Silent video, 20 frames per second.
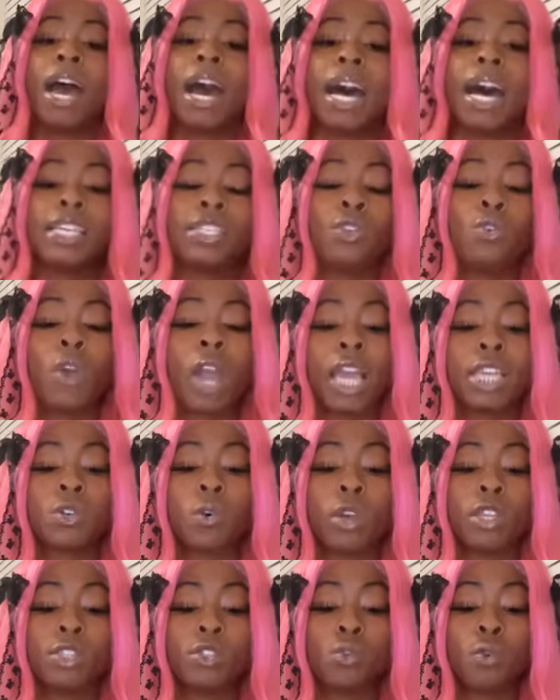I see you guys
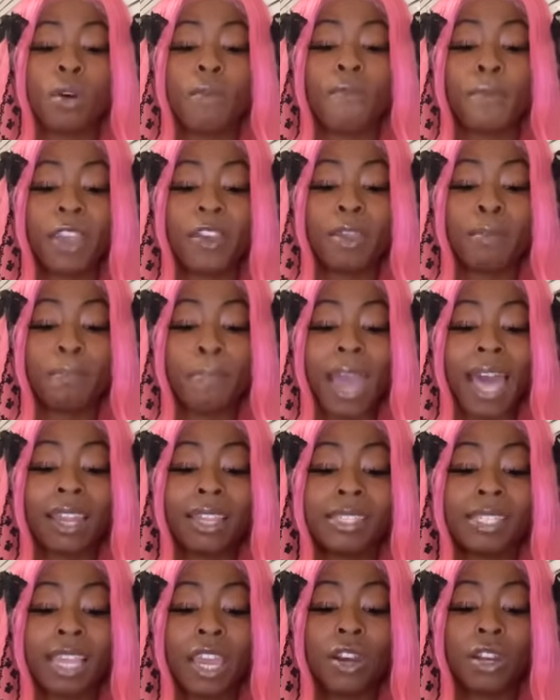going to a very
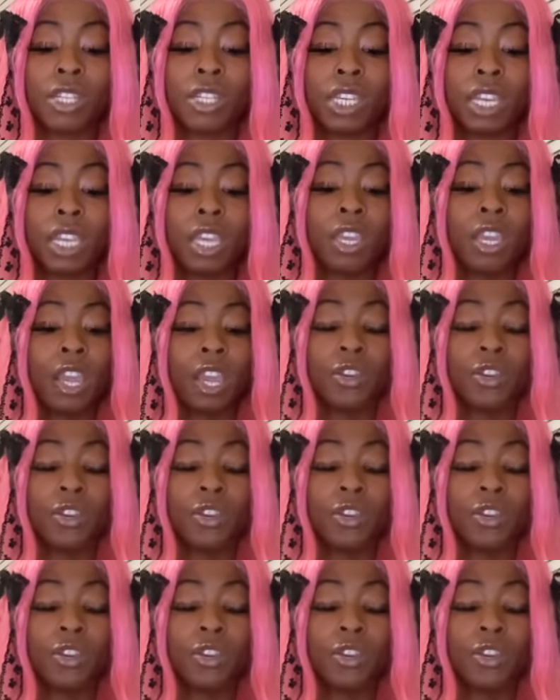balanced energy.